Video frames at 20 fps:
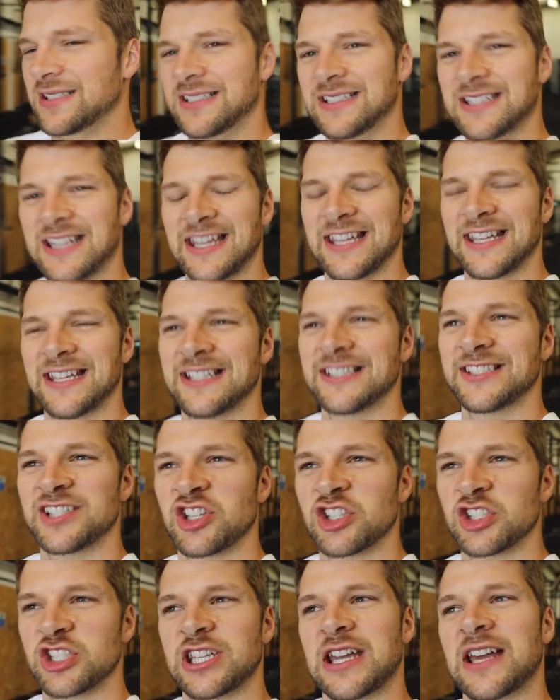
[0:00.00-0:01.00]
today's
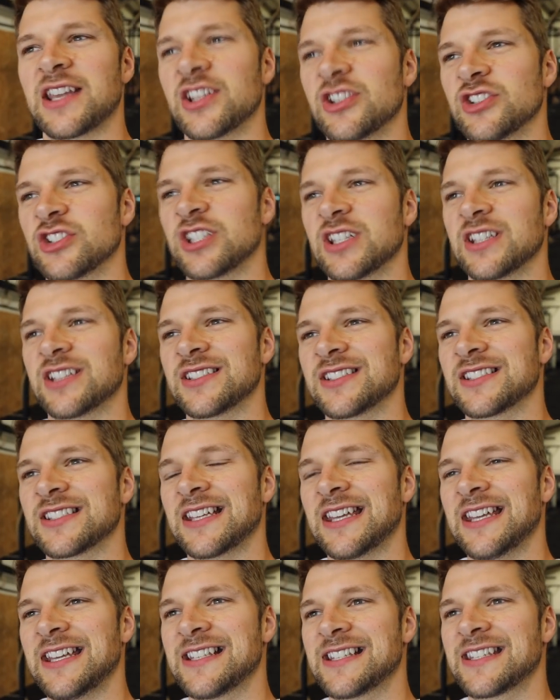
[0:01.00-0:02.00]
challenges
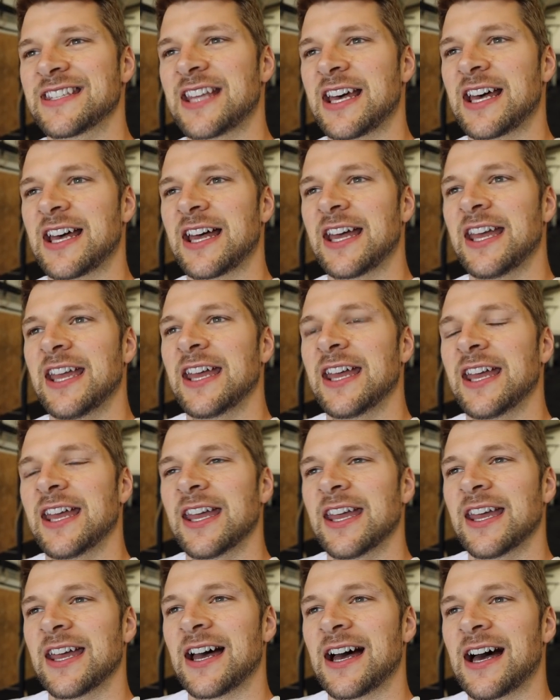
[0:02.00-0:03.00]
is that
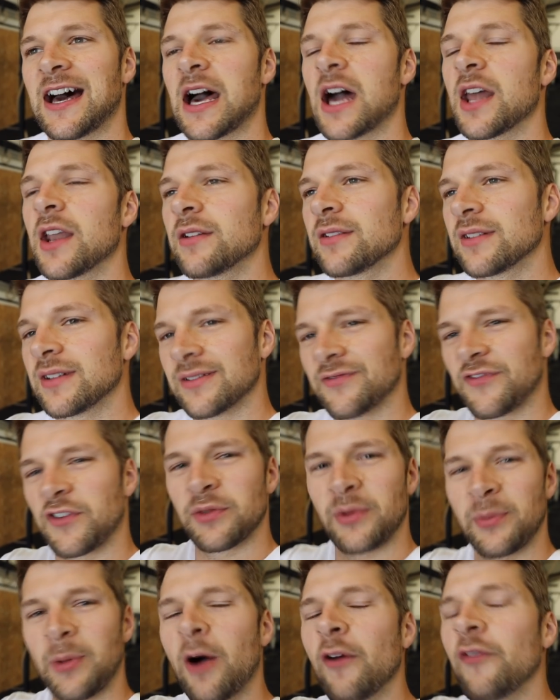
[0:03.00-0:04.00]
I don't,
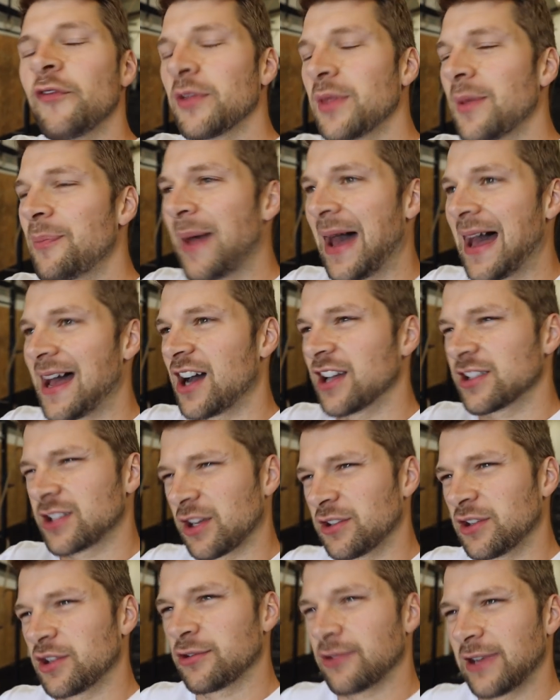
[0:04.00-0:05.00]
from the, off from the bat, I
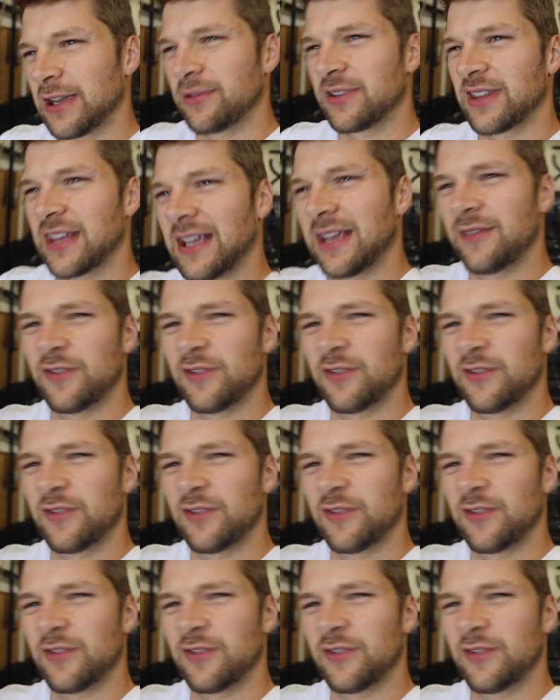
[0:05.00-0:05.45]
don't agree with it.